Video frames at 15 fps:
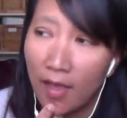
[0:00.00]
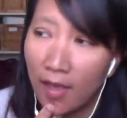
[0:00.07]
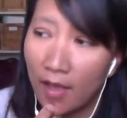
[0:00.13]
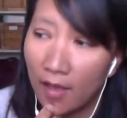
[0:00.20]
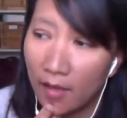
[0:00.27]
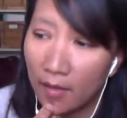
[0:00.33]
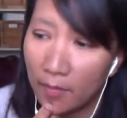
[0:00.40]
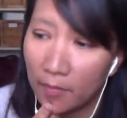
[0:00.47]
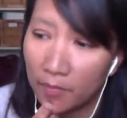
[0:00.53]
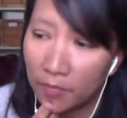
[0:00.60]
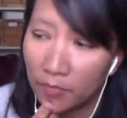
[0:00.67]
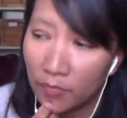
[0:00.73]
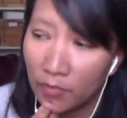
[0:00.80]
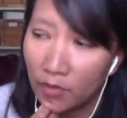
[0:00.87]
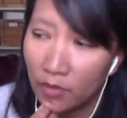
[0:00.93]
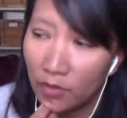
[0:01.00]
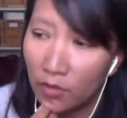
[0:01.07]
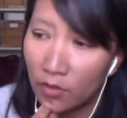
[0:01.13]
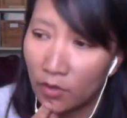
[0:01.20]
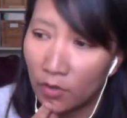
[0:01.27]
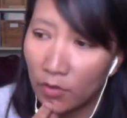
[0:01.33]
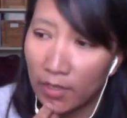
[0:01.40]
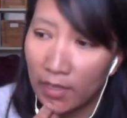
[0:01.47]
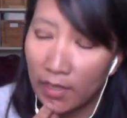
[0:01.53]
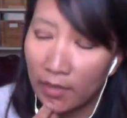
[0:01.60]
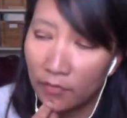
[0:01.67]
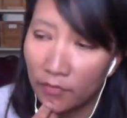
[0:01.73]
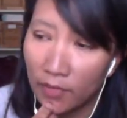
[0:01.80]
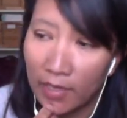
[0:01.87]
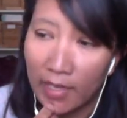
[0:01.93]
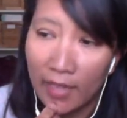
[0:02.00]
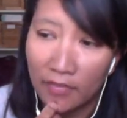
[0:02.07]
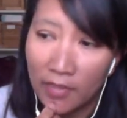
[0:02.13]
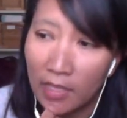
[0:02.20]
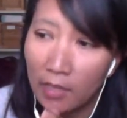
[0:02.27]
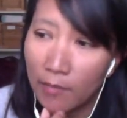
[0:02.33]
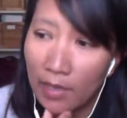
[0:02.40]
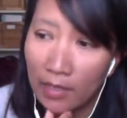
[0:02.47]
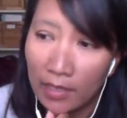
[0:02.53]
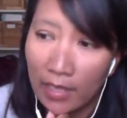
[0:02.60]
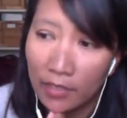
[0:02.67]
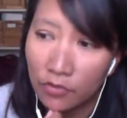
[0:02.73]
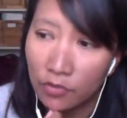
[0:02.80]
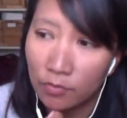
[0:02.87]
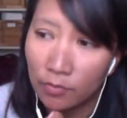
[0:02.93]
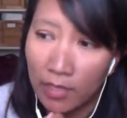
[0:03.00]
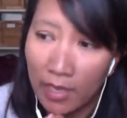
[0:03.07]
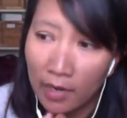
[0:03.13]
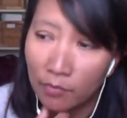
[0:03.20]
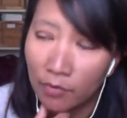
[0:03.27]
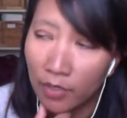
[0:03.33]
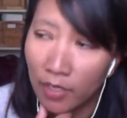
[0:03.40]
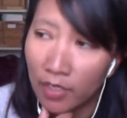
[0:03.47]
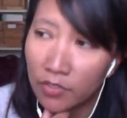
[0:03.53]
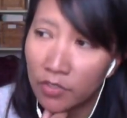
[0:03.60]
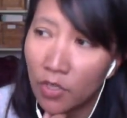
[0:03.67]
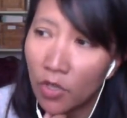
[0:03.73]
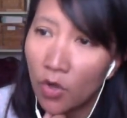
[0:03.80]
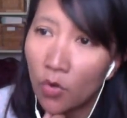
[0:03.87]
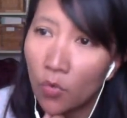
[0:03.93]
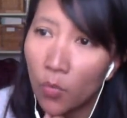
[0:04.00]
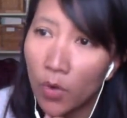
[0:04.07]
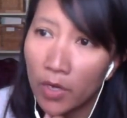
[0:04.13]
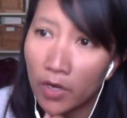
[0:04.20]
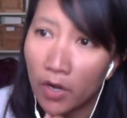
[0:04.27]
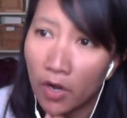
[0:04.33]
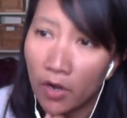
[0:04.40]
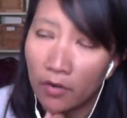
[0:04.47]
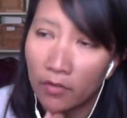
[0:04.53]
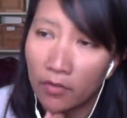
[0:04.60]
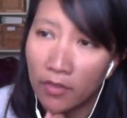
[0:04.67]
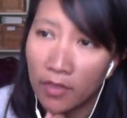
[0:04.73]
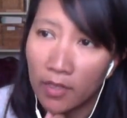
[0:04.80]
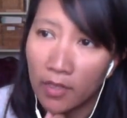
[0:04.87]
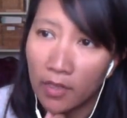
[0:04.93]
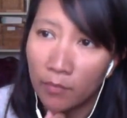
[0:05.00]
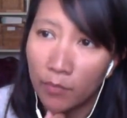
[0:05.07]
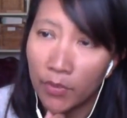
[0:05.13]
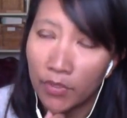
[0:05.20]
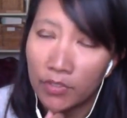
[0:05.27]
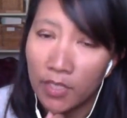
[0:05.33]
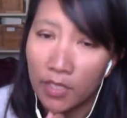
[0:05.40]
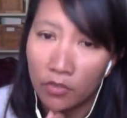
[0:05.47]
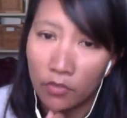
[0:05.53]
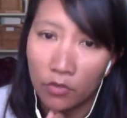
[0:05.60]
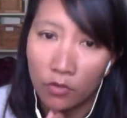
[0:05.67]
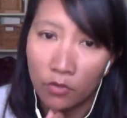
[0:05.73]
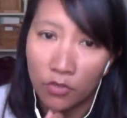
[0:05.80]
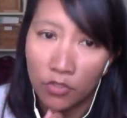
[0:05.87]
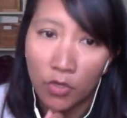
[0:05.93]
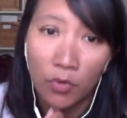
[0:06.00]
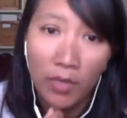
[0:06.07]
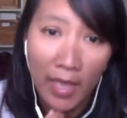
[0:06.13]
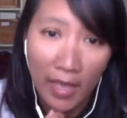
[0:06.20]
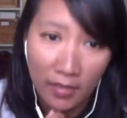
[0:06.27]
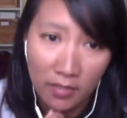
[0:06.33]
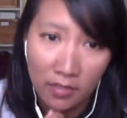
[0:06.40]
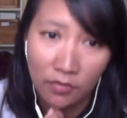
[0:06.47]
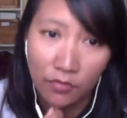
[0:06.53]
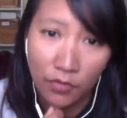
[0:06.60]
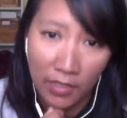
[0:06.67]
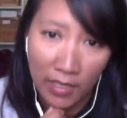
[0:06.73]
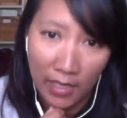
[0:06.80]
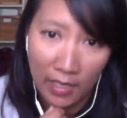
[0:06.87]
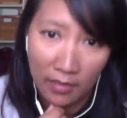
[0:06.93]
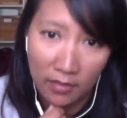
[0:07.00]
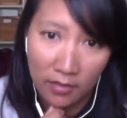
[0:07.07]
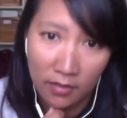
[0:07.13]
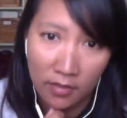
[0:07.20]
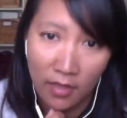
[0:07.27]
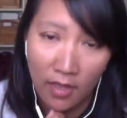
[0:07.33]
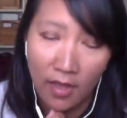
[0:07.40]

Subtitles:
If, again, thinking about classroom libraries, what are the books that you showcase for kids?